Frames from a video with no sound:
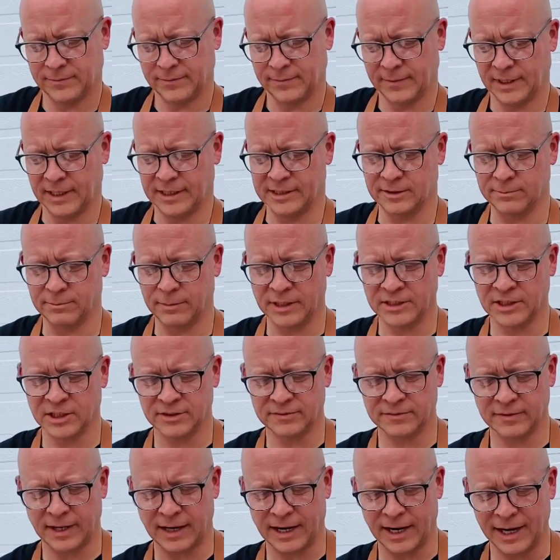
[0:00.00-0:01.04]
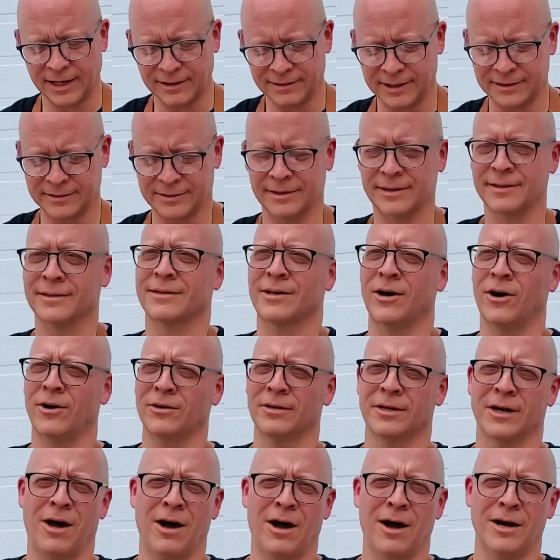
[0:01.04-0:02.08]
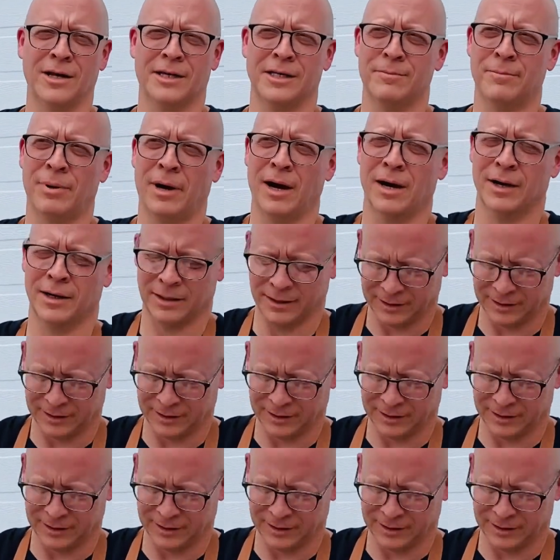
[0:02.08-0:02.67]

as much of, I like to call it a hockey puck.